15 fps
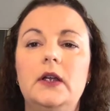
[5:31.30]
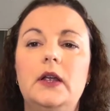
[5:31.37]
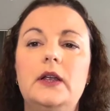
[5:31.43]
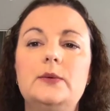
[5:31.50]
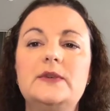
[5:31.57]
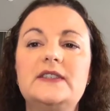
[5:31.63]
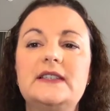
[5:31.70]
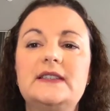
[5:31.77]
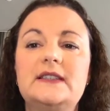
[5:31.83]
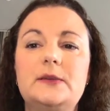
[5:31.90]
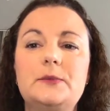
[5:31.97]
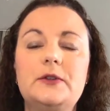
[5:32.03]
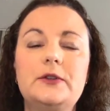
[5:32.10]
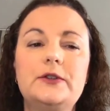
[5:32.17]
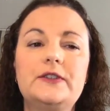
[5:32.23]
It was a
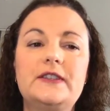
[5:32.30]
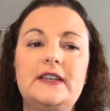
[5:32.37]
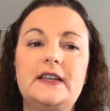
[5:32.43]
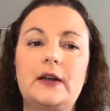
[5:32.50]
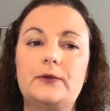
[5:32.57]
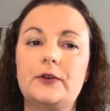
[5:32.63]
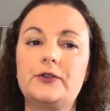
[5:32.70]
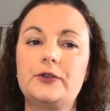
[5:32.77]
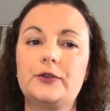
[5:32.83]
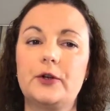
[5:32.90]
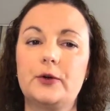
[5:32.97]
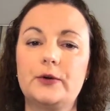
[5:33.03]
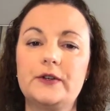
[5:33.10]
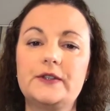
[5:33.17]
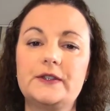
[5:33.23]
similar scene at Richard
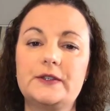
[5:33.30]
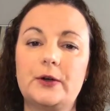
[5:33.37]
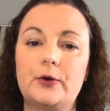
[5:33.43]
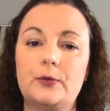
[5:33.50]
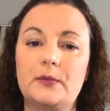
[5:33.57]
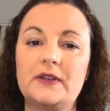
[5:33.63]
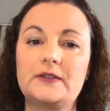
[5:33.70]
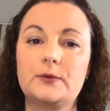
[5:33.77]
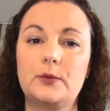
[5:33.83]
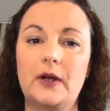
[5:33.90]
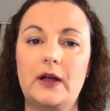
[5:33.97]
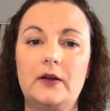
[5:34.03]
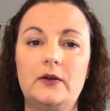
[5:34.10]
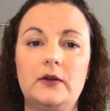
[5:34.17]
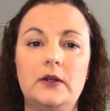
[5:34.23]
Otis's home as
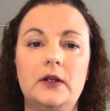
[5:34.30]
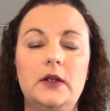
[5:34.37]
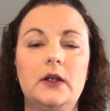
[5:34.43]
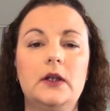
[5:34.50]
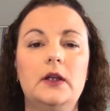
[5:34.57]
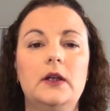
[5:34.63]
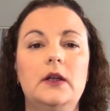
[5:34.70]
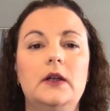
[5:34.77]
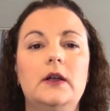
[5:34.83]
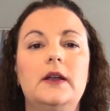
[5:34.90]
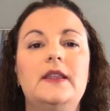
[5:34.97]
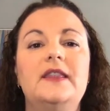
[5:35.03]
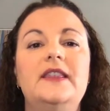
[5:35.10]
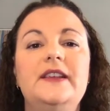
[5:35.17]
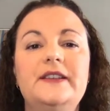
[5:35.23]
well.
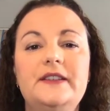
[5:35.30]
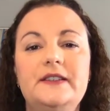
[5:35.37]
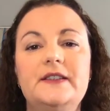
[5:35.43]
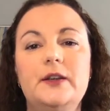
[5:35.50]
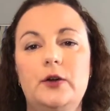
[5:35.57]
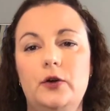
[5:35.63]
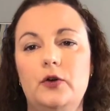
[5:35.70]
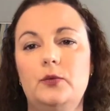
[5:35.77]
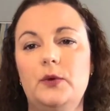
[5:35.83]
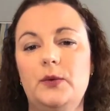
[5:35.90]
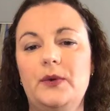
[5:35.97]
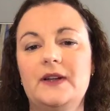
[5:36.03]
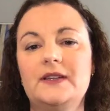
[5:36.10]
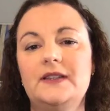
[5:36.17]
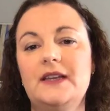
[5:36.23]
This is the home we
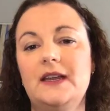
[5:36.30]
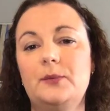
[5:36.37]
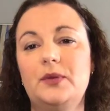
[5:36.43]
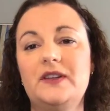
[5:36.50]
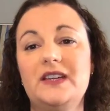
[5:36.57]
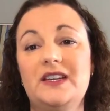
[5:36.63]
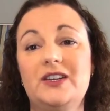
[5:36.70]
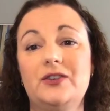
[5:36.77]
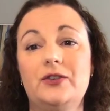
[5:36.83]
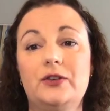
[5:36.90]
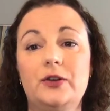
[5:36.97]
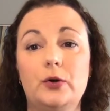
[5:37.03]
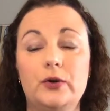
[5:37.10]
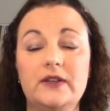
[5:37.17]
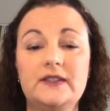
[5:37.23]
want to take particular
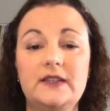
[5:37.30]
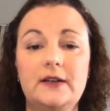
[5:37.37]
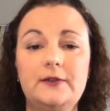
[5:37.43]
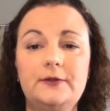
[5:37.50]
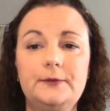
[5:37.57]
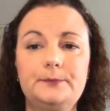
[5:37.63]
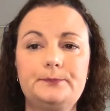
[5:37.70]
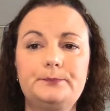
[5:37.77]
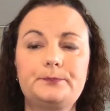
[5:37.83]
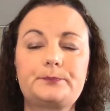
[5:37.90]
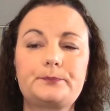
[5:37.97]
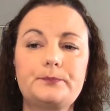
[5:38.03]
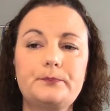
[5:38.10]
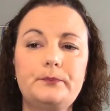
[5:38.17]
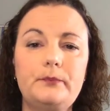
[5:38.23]
notice of.
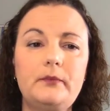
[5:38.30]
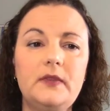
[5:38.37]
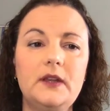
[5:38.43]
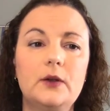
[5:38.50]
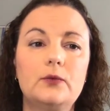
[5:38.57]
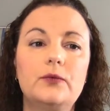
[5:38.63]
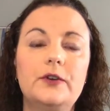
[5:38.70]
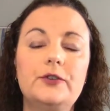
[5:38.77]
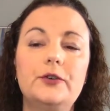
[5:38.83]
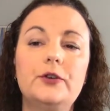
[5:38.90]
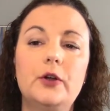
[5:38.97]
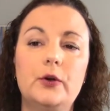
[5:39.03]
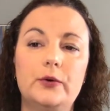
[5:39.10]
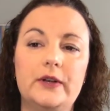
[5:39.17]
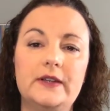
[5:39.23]
Richard
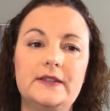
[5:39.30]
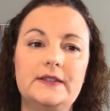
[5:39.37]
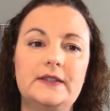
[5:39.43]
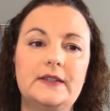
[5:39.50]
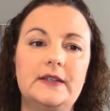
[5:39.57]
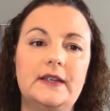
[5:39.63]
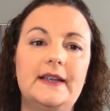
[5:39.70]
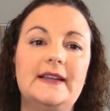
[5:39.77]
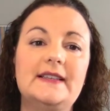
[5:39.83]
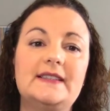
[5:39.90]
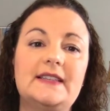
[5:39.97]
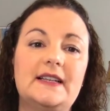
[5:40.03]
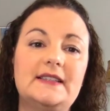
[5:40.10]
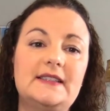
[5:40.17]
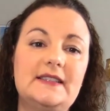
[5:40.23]
Otis, his
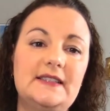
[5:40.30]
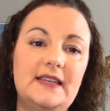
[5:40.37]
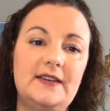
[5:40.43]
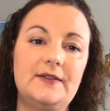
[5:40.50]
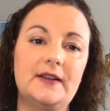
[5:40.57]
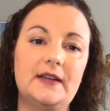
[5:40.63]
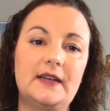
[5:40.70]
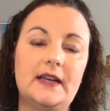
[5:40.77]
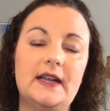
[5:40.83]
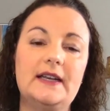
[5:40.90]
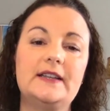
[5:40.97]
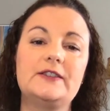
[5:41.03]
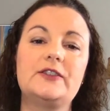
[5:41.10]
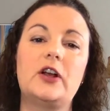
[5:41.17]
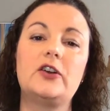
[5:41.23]
son Stephen, and
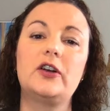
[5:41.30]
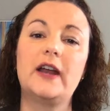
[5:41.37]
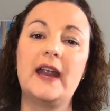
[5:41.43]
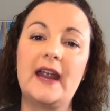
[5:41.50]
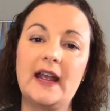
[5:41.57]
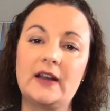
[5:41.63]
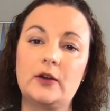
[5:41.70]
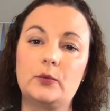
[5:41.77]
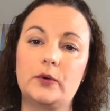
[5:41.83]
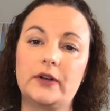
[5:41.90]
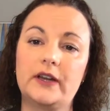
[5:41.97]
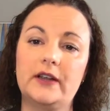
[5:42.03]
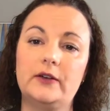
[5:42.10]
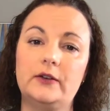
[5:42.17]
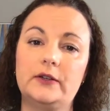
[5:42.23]
his daughter Hannah were
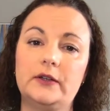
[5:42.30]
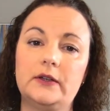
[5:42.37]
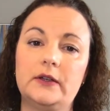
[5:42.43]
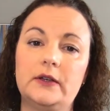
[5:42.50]
killed.